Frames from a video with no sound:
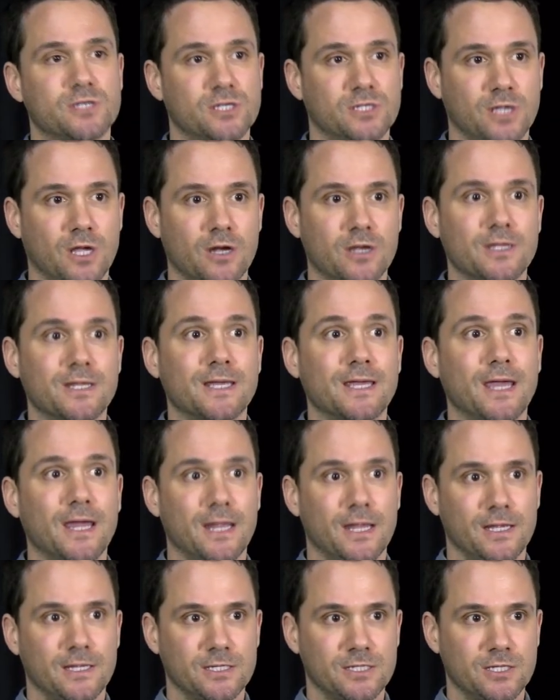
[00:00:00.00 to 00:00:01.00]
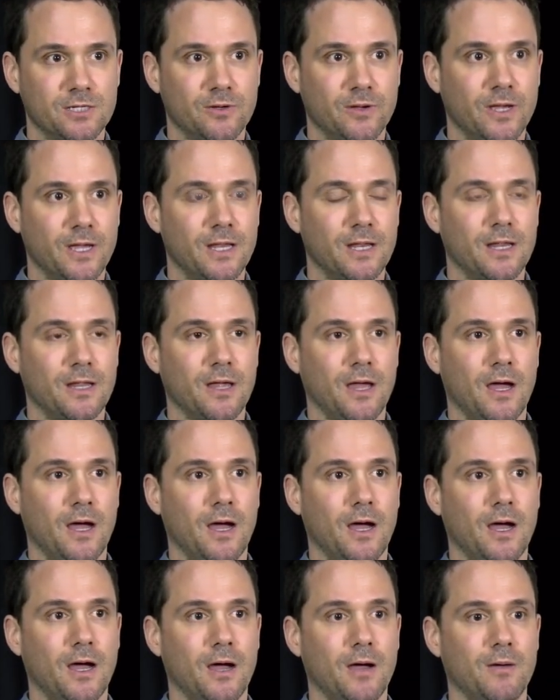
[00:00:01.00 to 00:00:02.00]
she started to get into it,
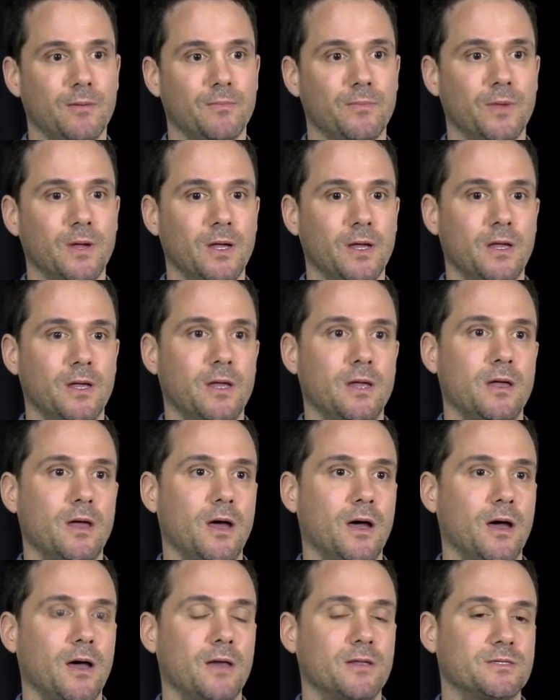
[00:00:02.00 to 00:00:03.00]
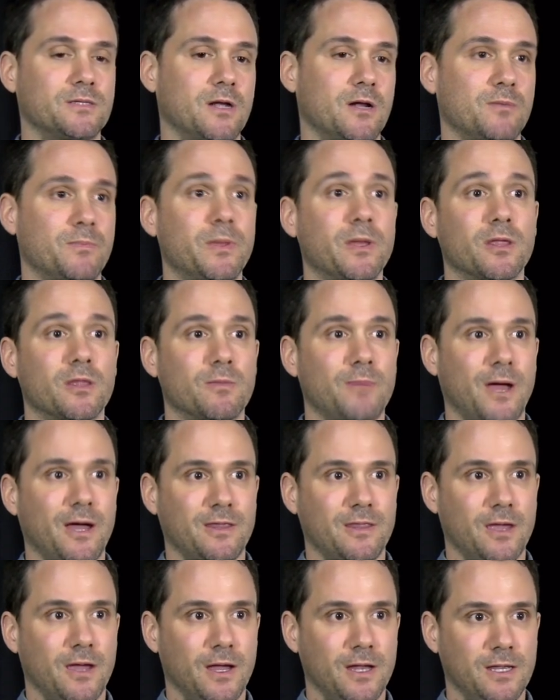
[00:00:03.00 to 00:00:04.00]
started peeling
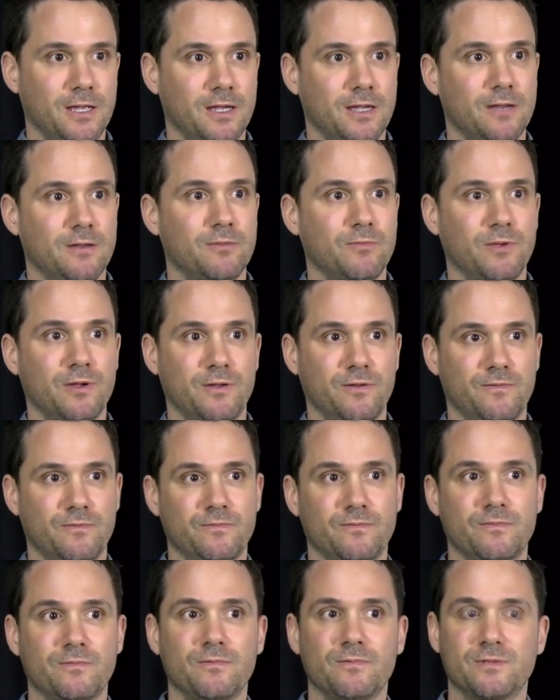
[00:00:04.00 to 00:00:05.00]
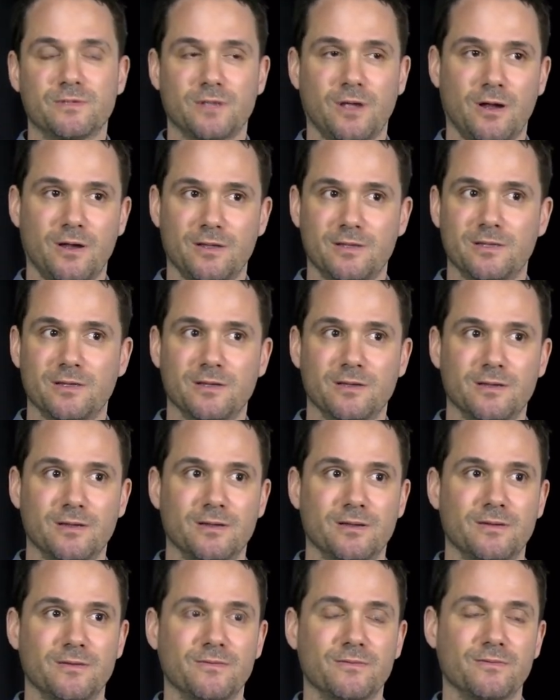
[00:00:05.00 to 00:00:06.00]
back the onion, we started
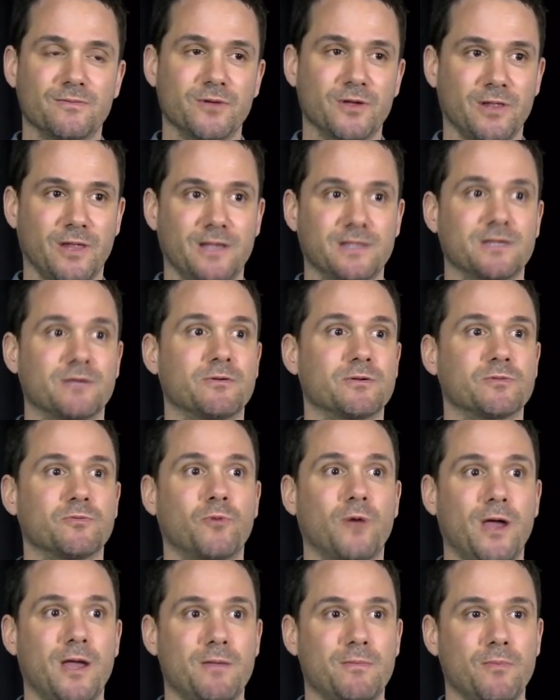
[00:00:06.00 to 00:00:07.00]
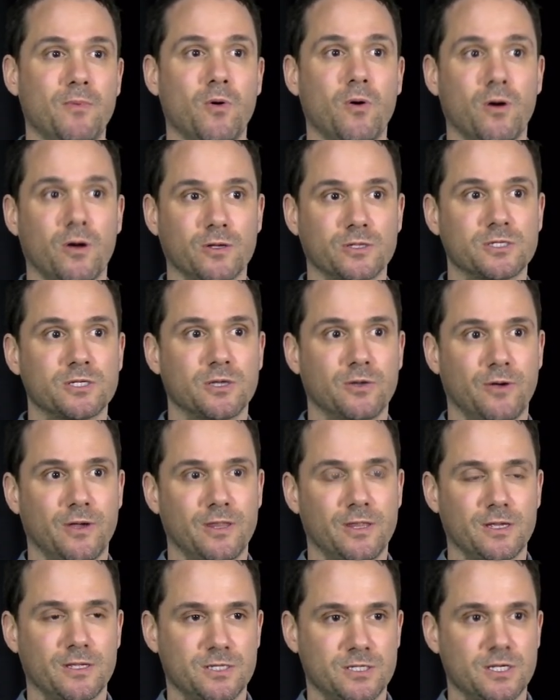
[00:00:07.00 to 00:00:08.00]
to realize there was way more to
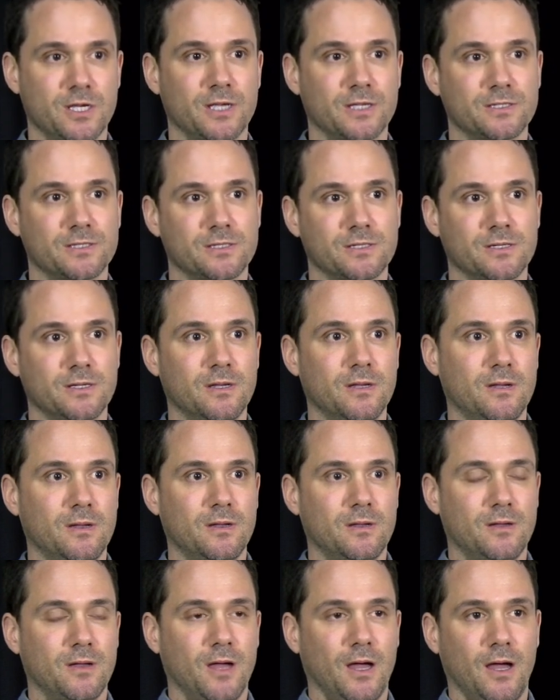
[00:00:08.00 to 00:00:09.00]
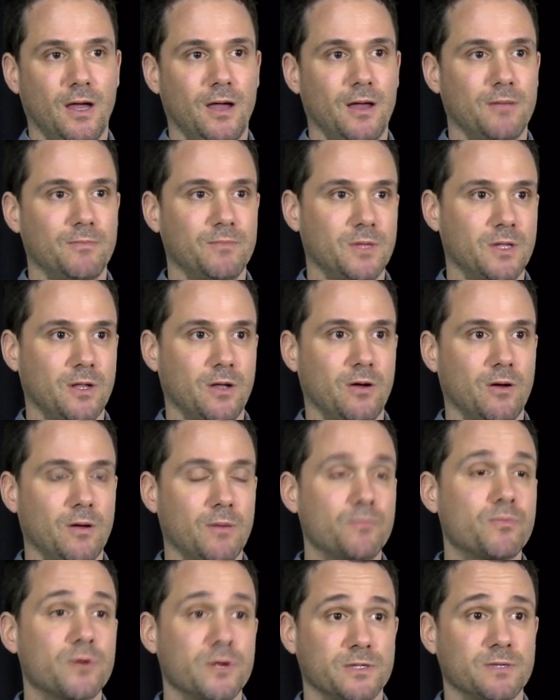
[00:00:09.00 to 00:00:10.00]
it than just,
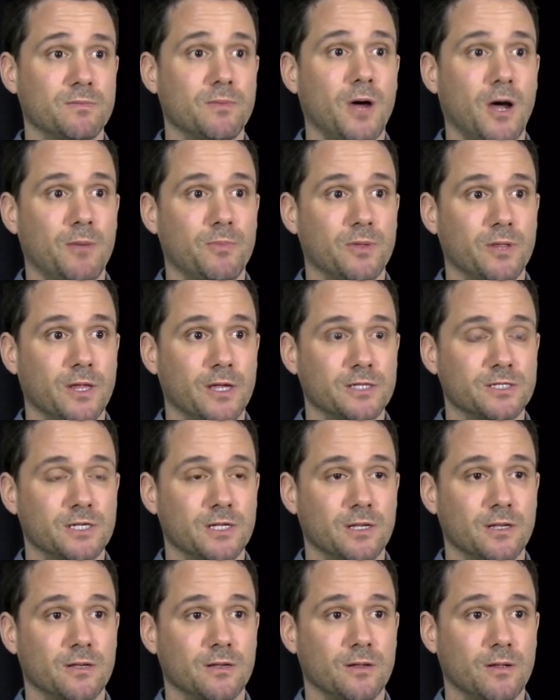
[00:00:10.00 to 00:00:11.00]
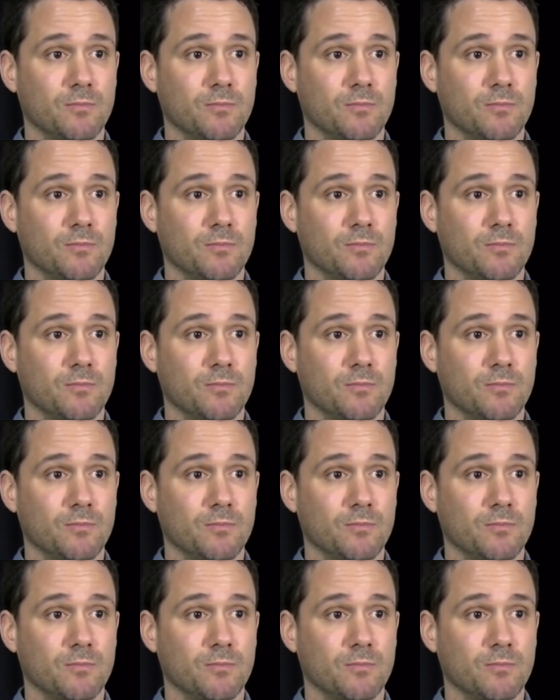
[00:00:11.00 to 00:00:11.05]
a prison population